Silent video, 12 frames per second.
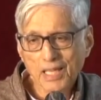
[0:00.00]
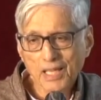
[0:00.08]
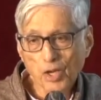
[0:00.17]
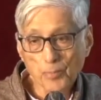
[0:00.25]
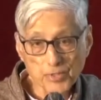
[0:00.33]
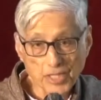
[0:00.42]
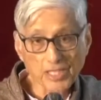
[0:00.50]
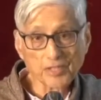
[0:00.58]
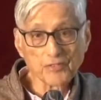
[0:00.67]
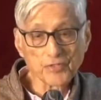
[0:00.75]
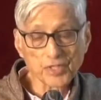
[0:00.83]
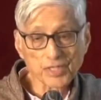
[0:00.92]

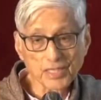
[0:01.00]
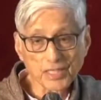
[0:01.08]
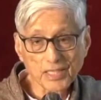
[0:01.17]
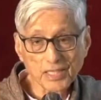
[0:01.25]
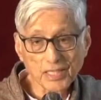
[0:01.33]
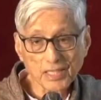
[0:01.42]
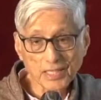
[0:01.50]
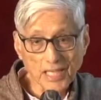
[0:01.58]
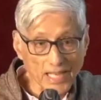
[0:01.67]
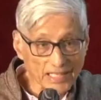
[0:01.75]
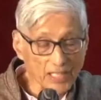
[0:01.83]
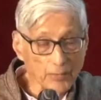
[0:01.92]
observes
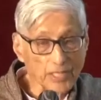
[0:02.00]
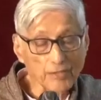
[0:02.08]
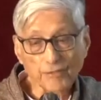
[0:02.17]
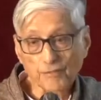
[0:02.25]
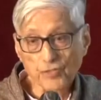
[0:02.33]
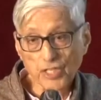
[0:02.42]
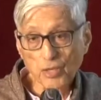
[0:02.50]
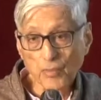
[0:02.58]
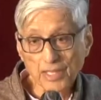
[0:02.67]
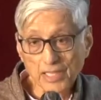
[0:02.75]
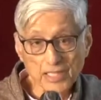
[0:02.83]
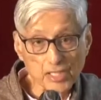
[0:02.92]
Gandhi 150
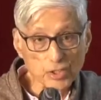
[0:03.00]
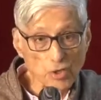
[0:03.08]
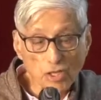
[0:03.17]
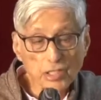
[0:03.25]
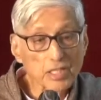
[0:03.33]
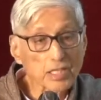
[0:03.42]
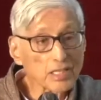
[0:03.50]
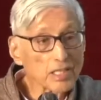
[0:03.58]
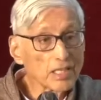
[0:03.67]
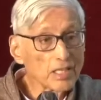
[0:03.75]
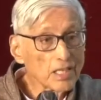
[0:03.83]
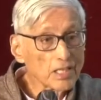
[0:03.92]
when it is not
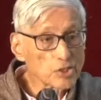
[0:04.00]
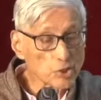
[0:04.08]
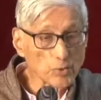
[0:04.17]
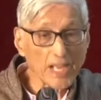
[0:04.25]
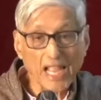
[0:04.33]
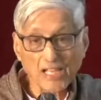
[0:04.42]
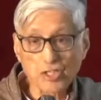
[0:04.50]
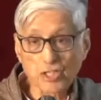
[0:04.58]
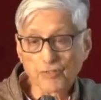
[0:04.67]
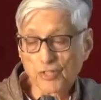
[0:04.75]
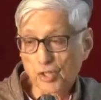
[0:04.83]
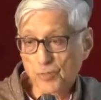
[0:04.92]
so
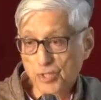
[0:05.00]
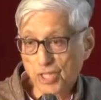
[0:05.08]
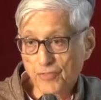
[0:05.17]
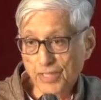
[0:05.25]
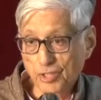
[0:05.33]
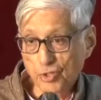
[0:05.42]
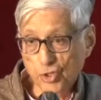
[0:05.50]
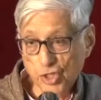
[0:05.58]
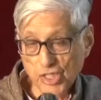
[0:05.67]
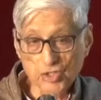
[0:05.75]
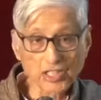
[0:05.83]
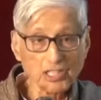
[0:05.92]
active in observing
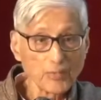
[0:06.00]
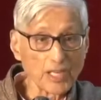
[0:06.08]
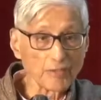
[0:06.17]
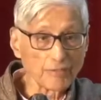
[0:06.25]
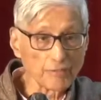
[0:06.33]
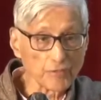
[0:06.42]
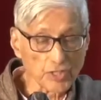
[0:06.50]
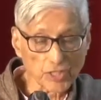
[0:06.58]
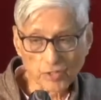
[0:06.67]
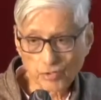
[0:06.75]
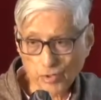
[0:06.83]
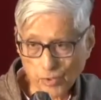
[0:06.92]
Churchill 150
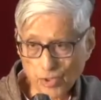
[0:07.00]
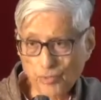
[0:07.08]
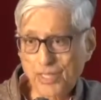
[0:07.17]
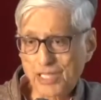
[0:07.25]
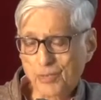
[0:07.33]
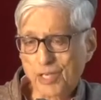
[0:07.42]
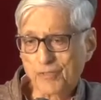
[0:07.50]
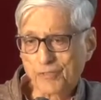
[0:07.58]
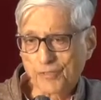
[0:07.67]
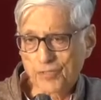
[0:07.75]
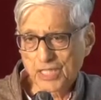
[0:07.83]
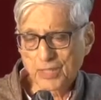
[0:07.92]
or Roosevelt
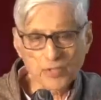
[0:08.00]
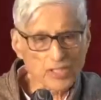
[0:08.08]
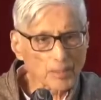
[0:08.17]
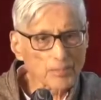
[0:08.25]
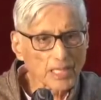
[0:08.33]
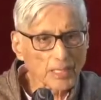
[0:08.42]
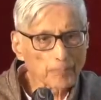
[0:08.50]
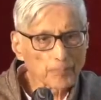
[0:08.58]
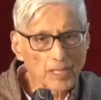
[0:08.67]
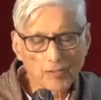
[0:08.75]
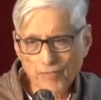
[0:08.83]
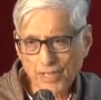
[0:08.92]
150? There was something
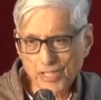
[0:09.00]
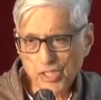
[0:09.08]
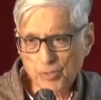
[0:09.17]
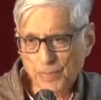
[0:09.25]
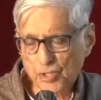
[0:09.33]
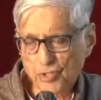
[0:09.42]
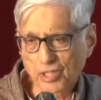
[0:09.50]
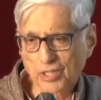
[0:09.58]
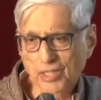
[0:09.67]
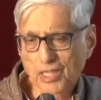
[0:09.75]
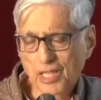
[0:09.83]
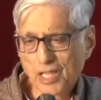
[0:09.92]
very
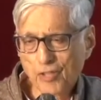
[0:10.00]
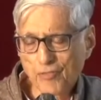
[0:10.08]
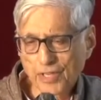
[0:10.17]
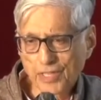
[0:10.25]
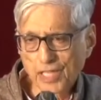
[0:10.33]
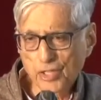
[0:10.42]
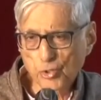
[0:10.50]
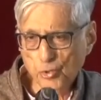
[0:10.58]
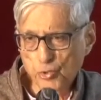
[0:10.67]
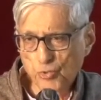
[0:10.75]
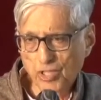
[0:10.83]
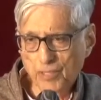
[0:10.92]
special, very
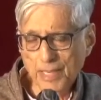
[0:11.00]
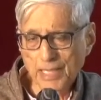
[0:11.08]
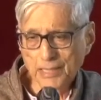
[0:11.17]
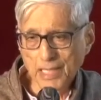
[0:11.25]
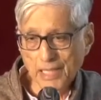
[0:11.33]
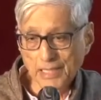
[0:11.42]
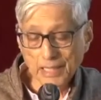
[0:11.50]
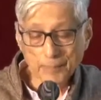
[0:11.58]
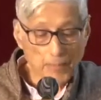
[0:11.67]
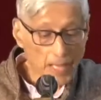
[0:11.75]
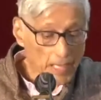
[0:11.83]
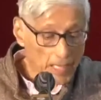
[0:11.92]
unusual about Gandhi.
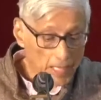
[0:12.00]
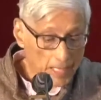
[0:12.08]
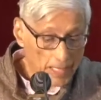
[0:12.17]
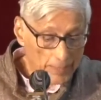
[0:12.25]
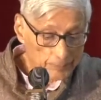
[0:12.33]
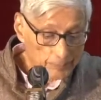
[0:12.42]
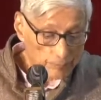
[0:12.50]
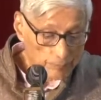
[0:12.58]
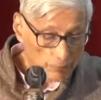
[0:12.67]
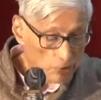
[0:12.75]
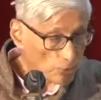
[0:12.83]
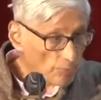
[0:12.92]

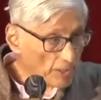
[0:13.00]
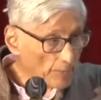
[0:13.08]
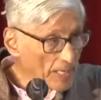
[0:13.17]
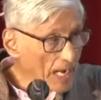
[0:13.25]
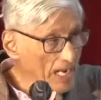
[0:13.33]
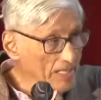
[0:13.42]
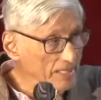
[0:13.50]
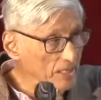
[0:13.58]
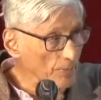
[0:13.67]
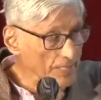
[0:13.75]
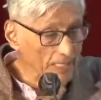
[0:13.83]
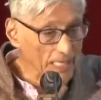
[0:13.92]
So when we ask
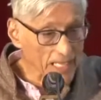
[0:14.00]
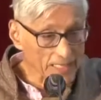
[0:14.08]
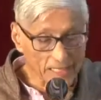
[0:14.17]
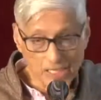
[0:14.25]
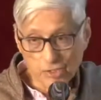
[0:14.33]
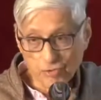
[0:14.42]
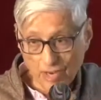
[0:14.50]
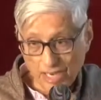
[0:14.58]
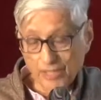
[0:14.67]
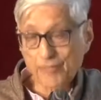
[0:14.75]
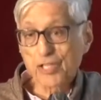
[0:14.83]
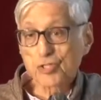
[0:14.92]
whether Gandhi is
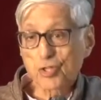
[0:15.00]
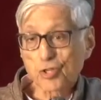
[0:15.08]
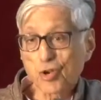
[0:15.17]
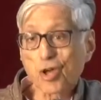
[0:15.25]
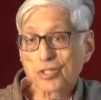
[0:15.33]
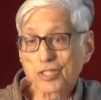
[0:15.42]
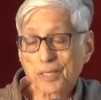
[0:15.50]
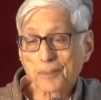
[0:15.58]
relevant or not,